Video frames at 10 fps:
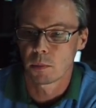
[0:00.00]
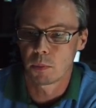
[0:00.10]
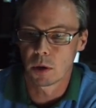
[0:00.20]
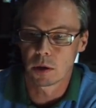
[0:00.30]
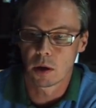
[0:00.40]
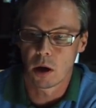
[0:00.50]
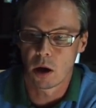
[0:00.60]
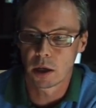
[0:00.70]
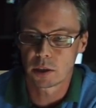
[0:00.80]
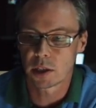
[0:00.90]
but
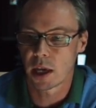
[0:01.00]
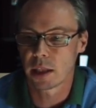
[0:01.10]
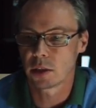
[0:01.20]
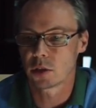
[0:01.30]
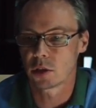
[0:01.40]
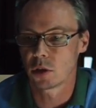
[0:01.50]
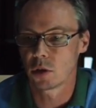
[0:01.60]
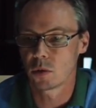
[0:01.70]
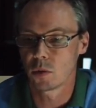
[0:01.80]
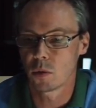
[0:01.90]
I tend
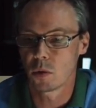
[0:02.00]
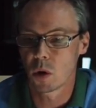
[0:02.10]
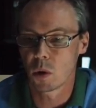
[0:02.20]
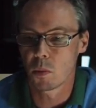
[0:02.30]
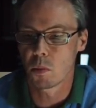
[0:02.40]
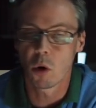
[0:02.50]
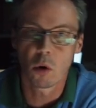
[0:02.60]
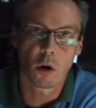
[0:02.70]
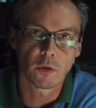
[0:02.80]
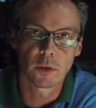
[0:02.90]
to,
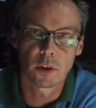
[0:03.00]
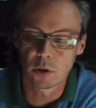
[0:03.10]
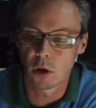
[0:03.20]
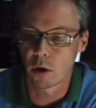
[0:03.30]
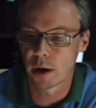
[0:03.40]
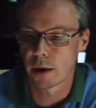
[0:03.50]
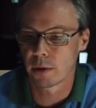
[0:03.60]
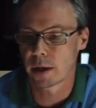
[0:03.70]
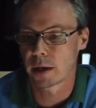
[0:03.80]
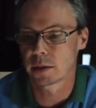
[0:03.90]
more often than not
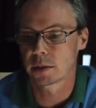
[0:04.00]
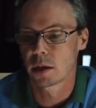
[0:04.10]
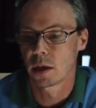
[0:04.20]
nowadays,